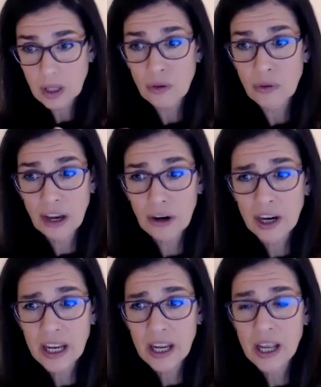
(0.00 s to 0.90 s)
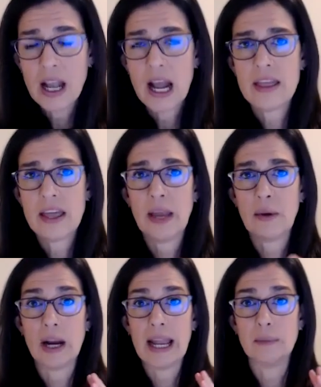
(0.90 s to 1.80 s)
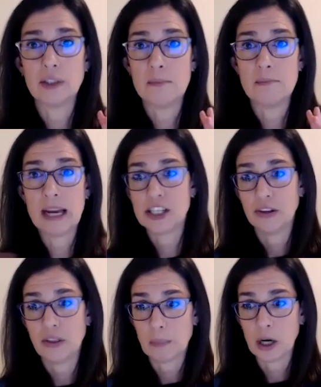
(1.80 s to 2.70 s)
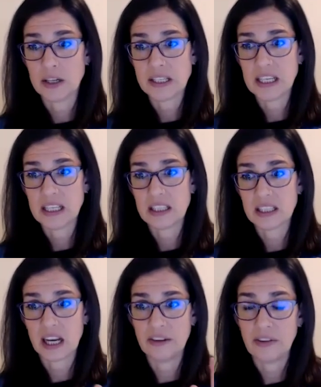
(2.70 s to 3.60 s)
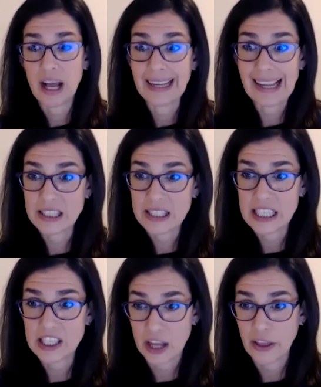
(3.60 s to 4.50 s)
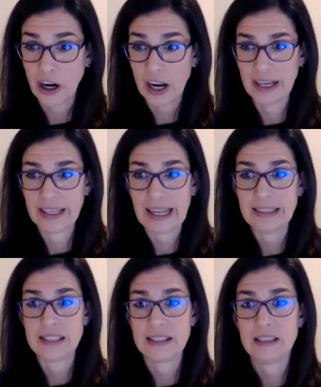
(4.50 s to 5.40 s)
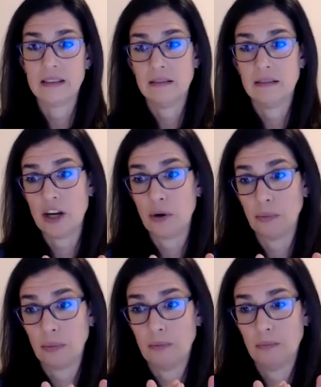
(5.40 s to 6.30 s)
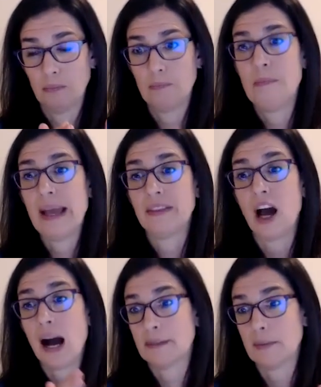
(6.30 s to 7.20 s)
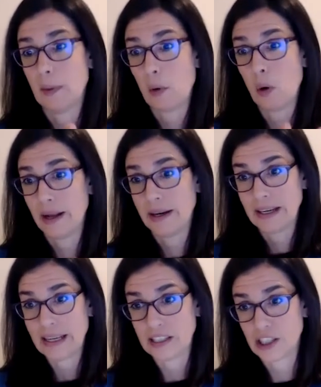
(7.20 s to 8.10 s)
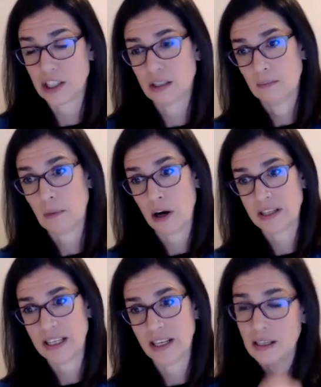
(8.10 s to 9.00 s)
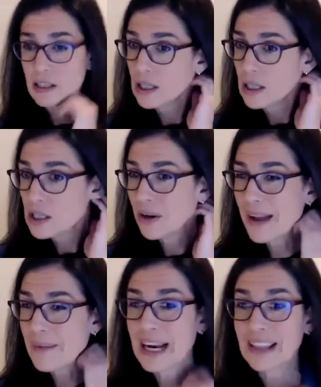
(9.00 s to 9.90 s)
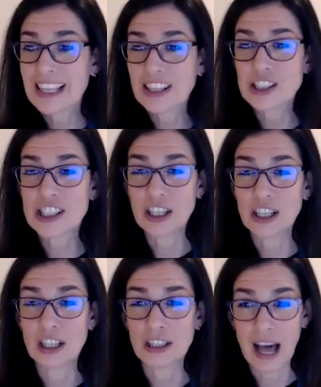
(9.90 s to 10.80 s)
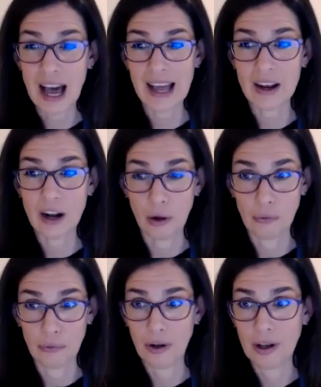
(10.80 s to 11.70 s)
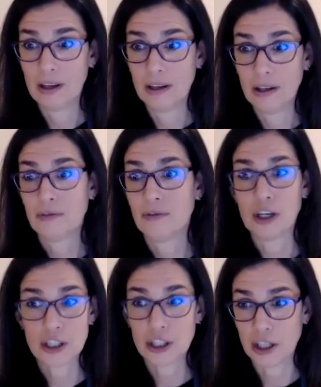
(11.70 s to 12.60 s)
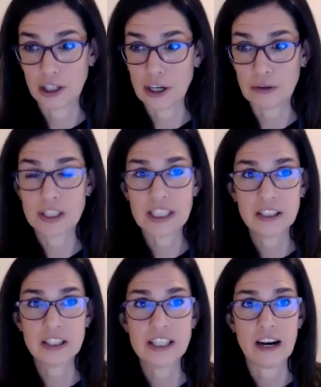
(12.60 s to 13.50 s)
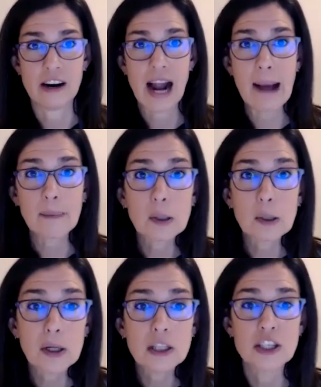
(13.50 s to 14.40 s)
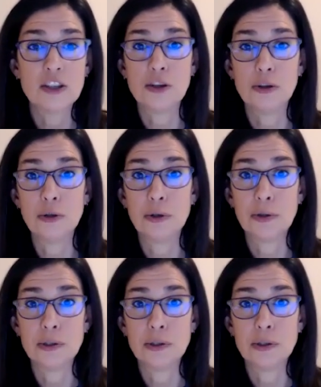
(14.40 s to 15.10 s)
vary, and then they were able to measure the partees kind of against each other and against, you know, make the optimum one in each partee. So I mean, I think there's still a lot of, for sure, you know, skills that are applicable to new